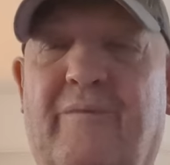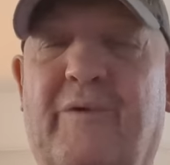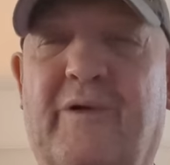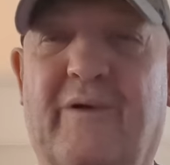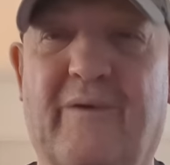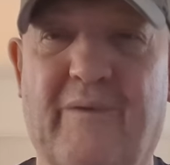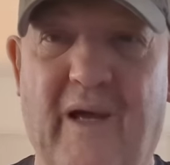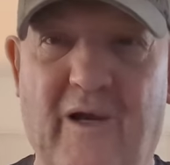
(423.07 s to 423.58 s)
what I
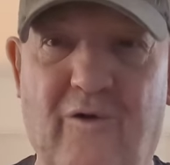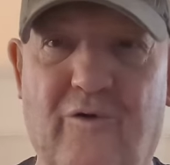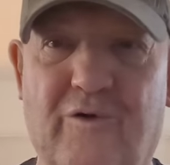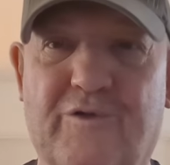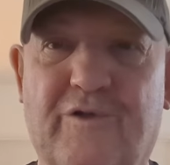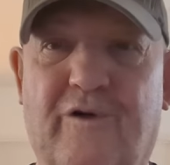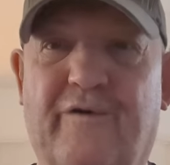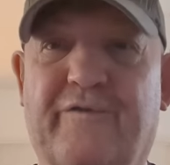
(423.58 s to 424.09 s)
mean? Get
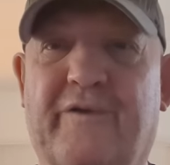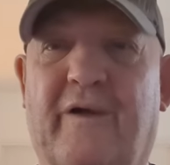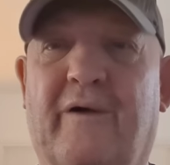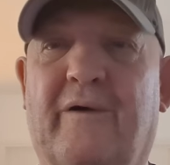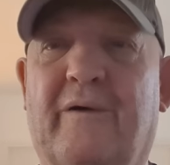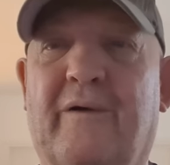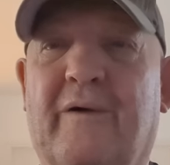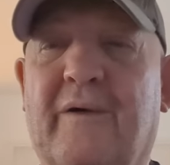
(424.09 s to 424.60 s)
looked after.
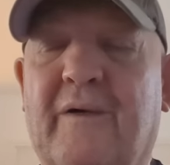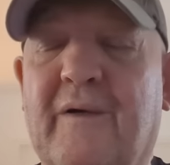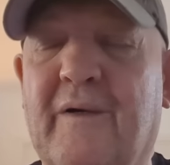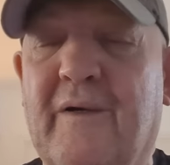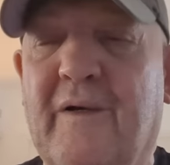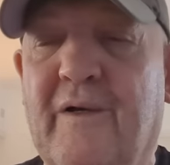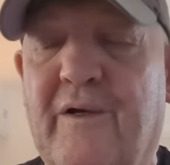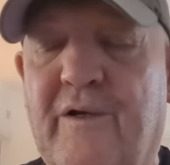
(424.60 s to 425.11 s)

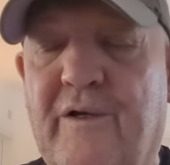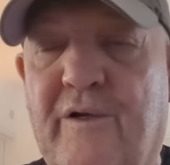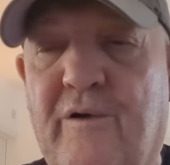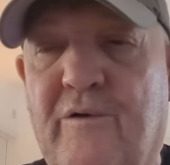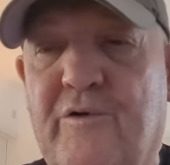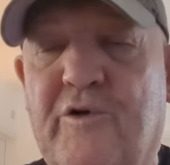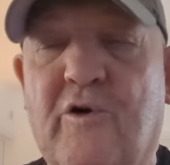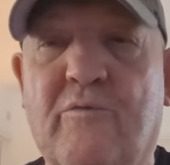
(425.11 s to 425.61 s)
You know,
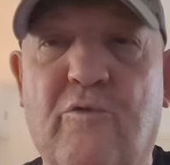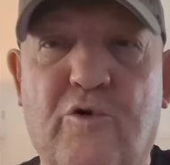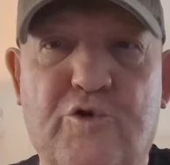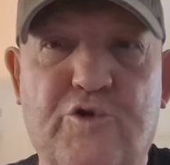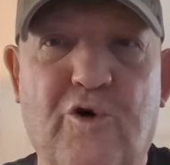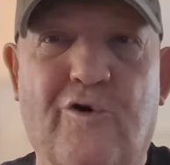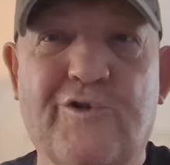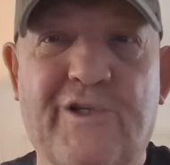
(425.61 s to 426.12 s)
you've got more
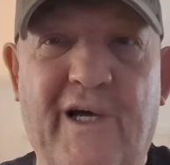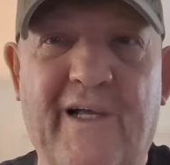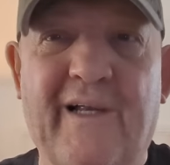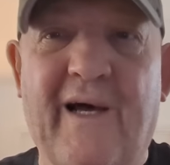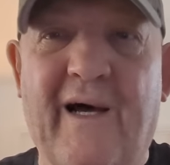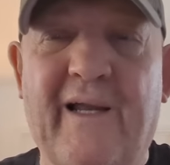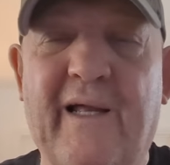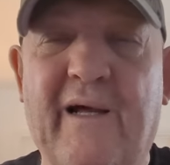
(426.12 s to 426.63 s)
chance of getting
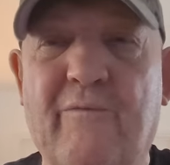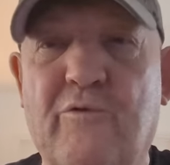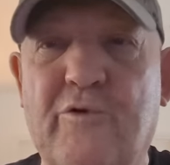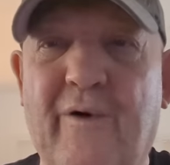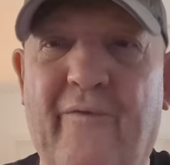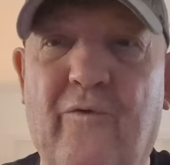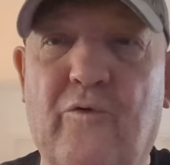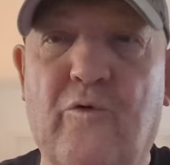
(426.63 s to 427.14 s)
out of there what
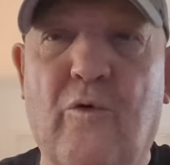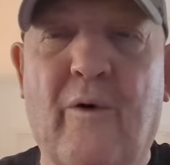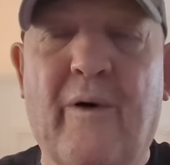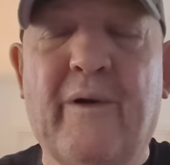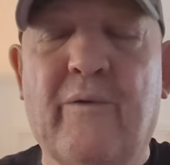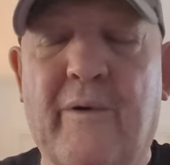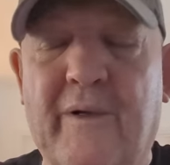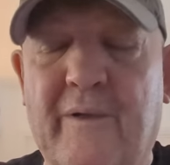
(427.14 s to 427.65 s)
you have
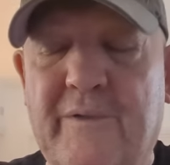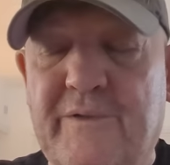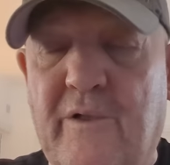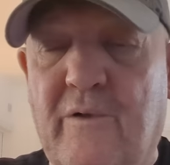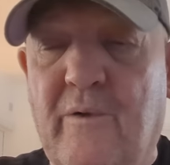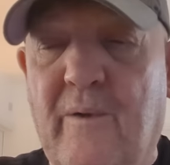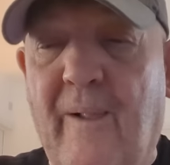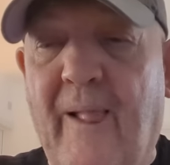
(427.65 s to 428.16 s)
anyway.
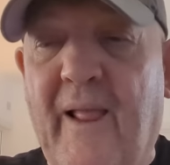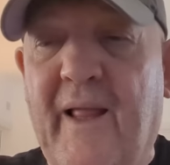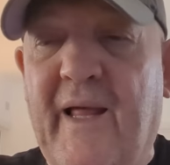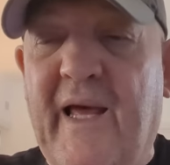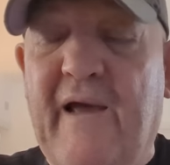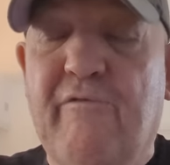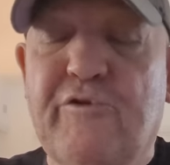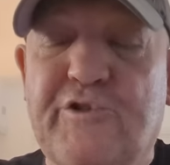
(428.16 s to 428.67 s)
So
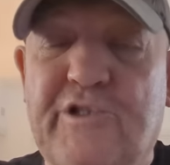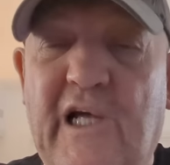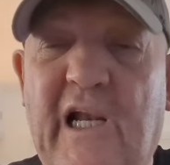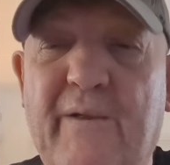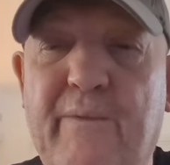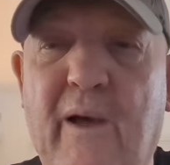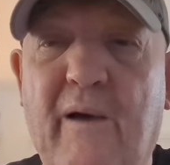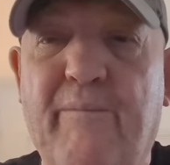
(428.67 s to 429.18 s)
he was
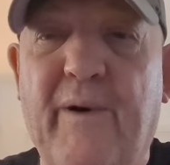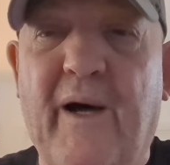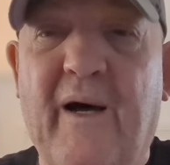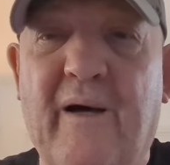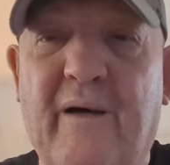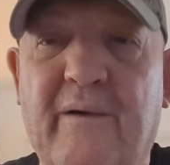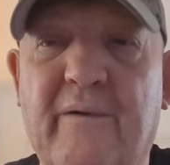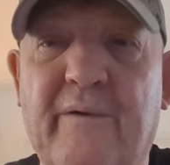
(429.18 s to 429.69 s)
telling me
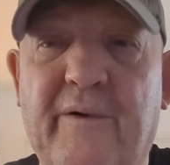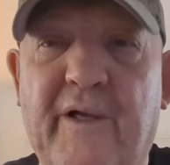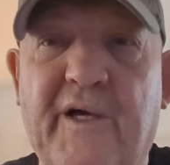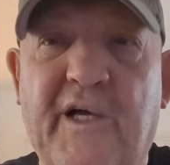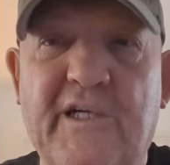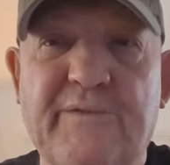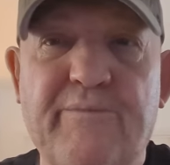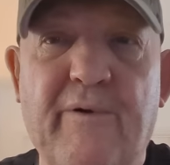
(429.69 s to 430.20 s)
about
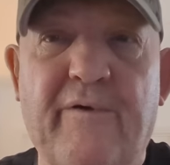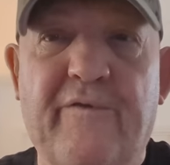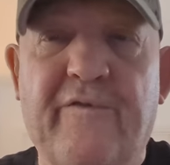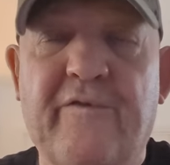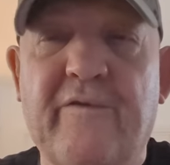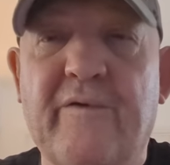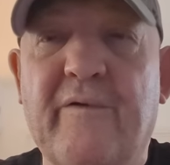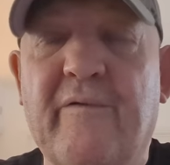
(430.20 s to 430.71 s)
Nicky Smith,
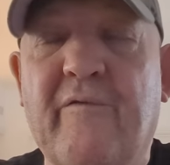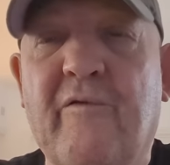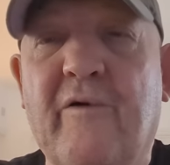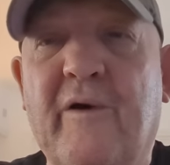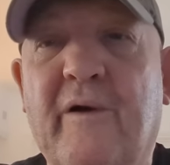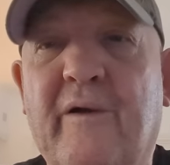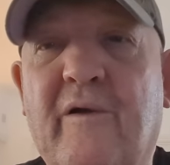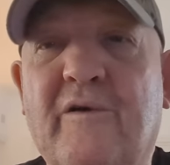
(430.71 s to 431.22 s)

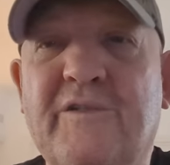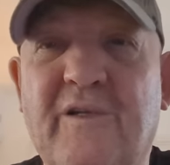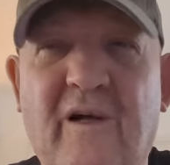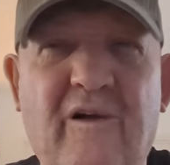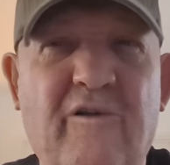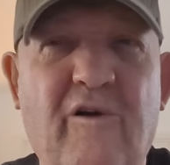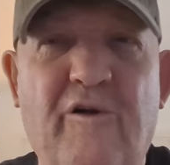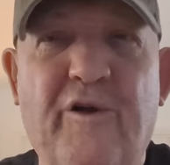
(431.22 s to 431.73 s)
right? And I said,
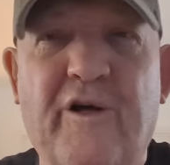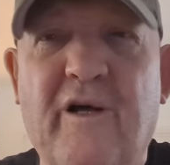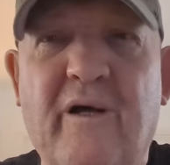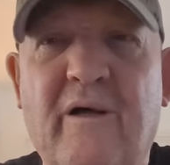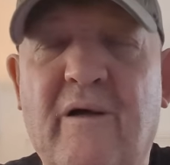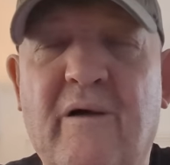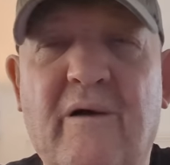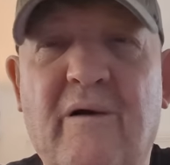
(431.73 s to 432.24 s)
I oh, know
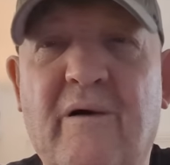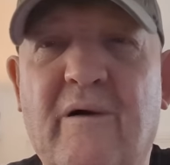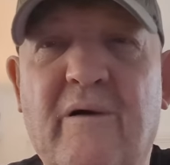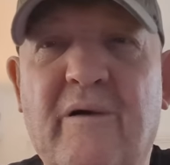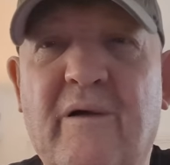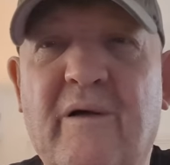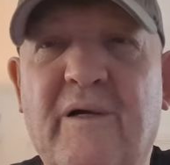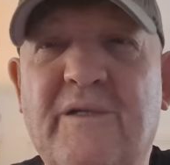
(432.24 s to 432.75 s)
Nicky.
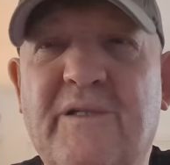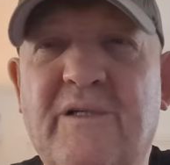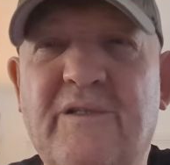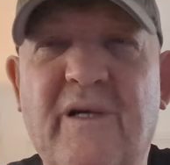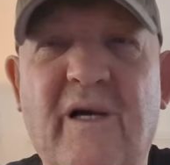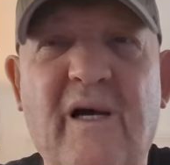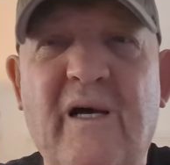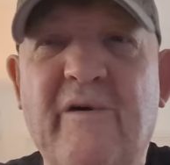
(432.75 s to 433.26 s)
Yeah, he said,
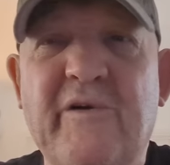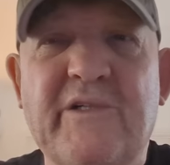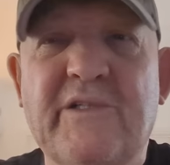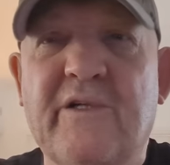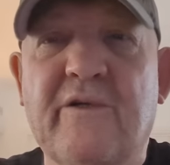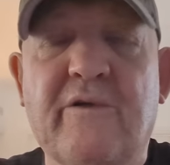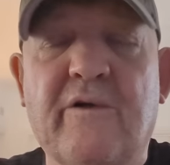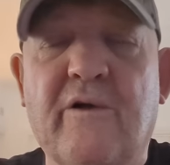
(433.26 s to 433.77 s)
yeah, he
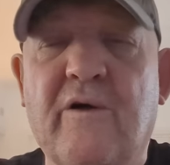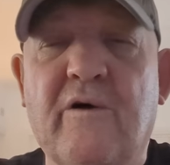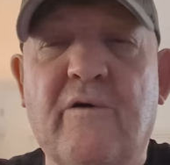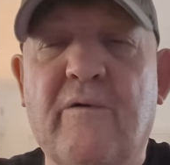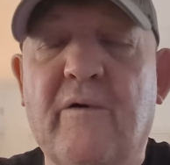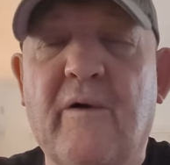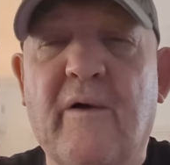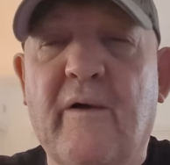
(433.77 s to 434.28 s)
said,
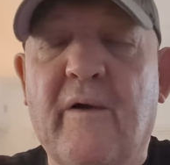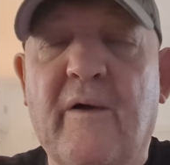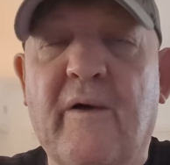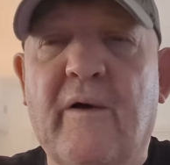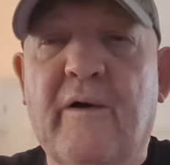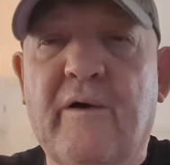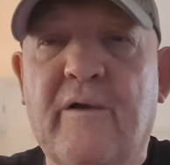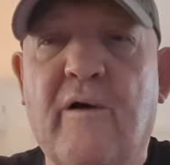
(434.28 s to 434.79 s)
uh,
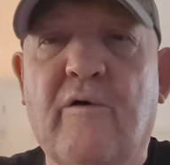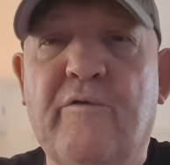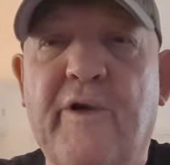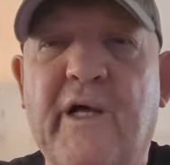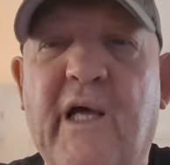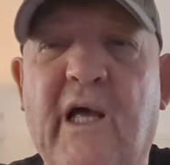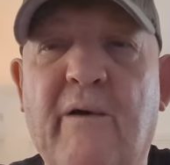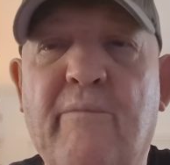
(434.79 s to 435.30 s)
you know,
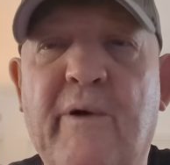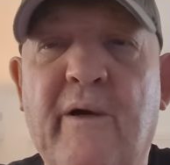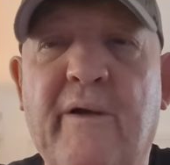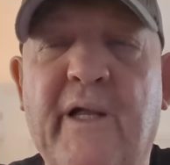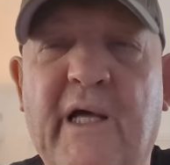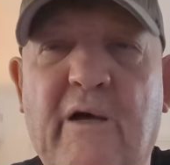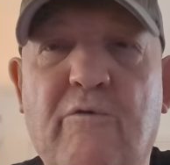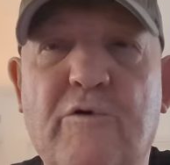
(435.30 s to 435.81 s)
Nicky, me
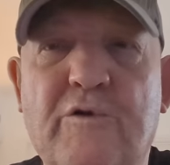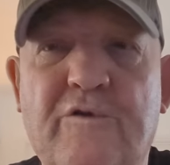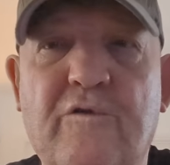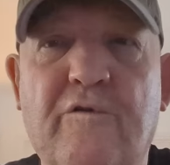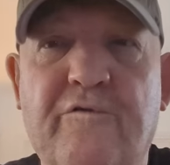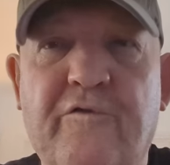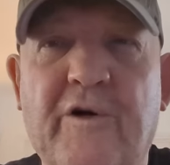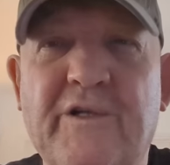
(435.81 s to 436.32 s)
and Nicky was
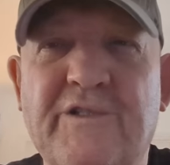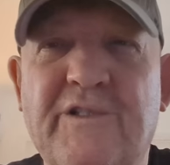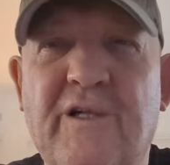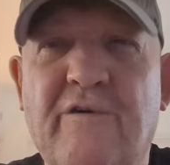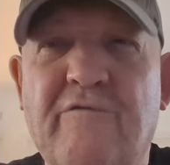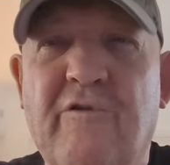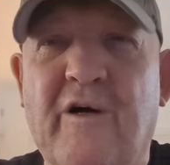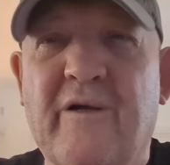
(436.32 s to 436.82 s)
good friends and
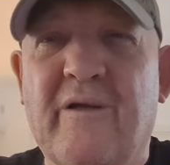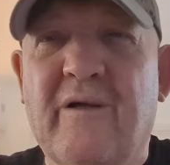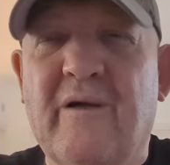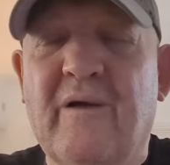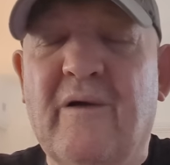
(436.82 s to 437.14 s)
everything. right.